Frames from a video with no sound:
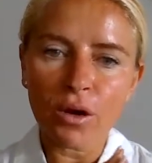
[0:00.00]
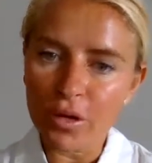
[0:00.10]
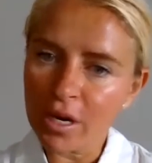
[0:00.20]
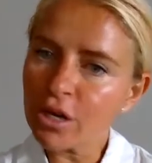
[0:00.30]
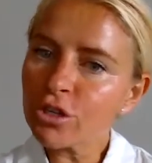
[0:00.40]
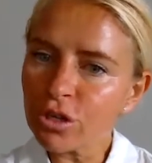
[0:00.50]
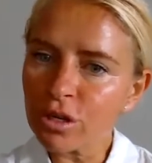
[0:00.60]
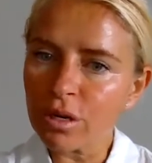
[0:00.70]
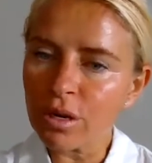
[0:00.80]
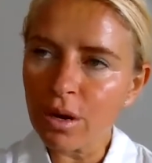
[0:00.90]

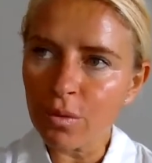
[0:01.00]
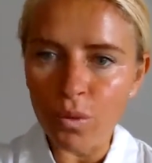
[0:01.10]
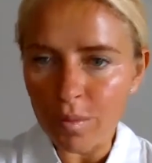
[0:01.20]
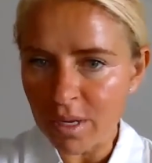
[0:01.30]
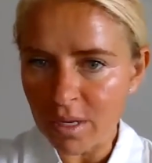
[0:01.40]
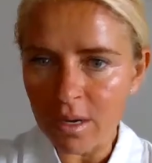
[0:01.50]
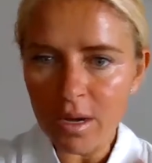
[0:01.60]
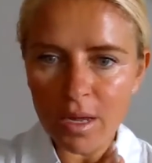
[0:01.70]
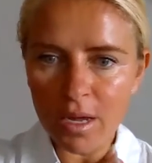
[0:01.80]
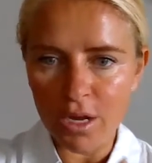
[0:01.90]
Caucasian
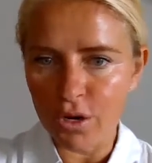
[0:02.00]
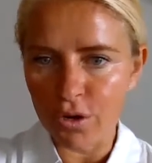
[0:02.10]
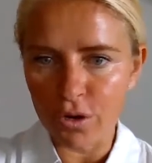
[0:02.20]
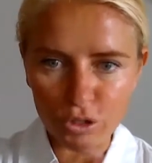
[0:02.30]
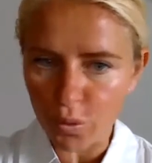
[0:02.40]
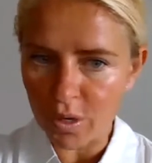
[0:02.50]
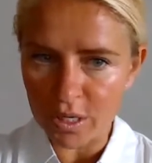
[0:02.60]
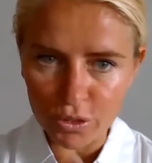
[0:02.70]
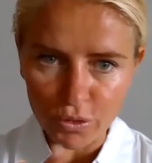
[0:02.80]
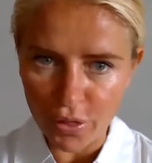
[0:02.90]
woman in her
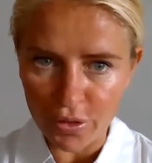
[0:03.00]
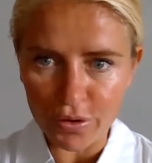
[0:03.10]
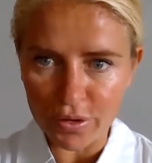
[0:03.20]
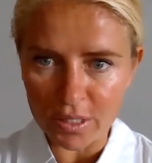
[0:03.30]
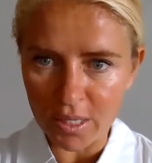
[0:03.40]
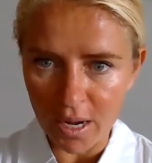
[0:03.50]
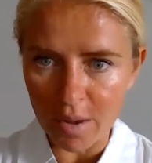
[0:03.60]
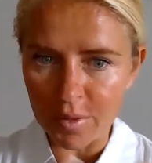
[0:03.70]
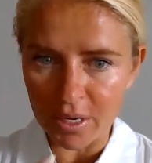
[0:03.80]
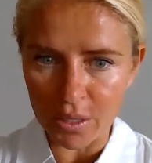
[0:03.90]
20s or 30s that
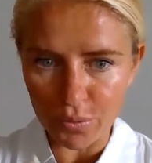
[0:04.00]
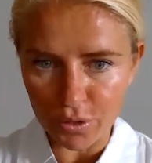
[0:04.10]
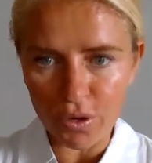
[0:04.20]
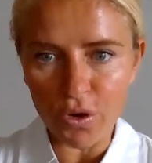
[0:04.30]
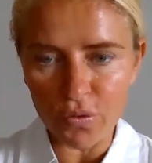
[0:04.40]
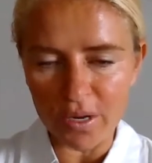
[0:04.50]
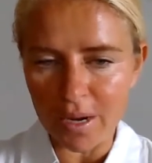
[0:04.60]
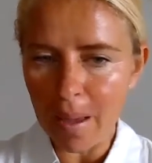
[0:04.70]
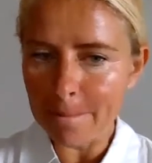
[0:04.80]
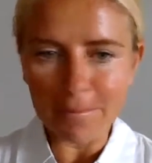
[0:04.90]
coming in with COVID